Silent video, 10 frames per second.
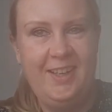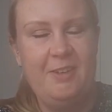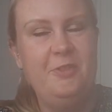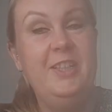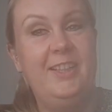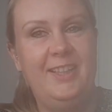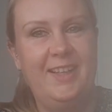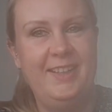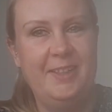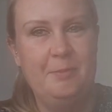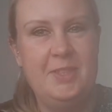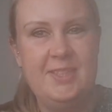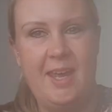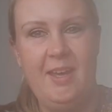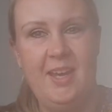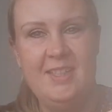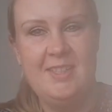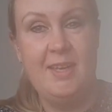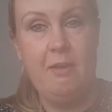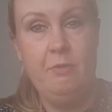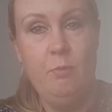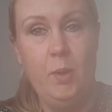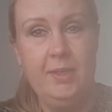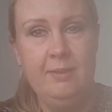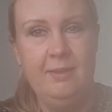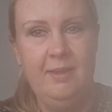I really like him. It's a heavy one,